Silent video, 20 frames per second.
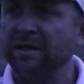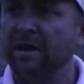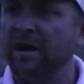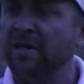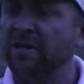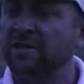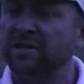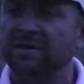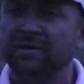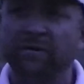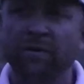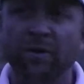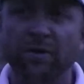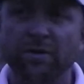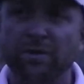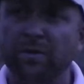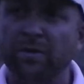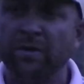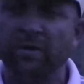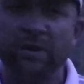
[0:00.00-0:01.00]
losses. Of course,
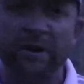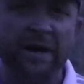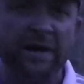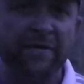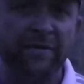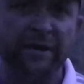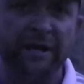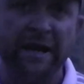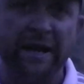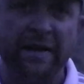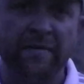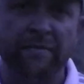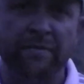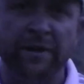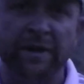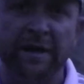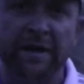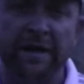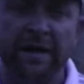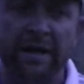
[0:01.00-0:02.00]
we want to win every game,
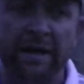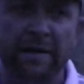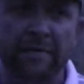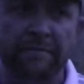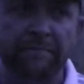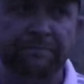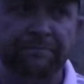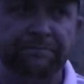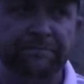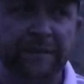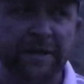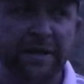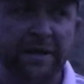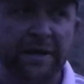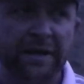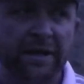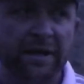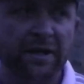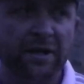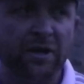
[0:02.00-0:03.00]
but
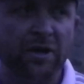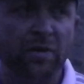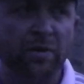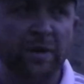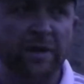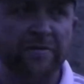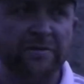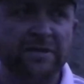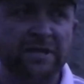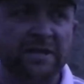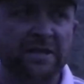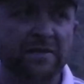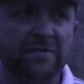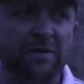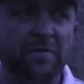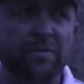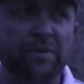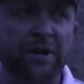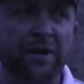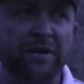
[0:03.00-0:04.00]
you know, we have to take
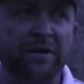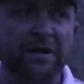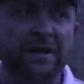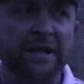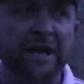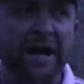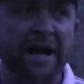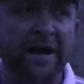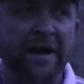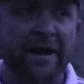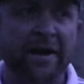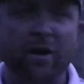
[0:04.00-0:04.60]
something bigger than that, and I